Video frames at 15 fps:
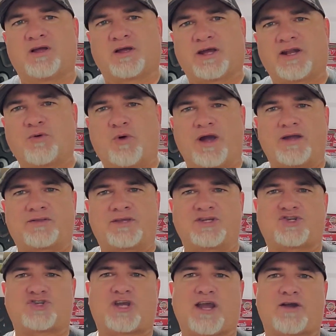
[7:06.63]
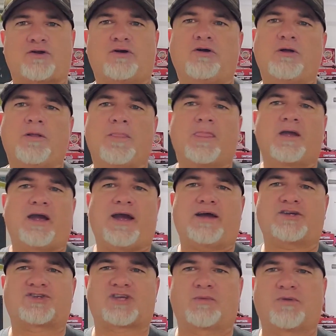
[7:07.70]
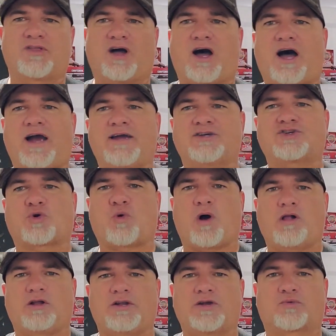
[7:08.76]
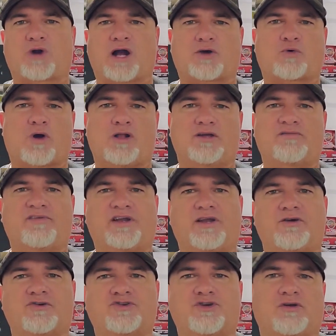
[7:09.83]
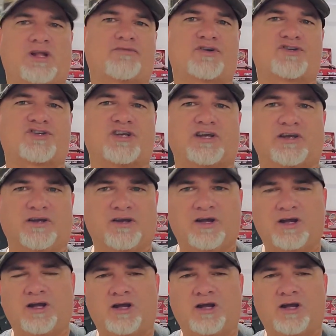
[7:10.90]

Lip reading: Anyway, this channel has some of the highest quality rock crawling videos you'll ever see.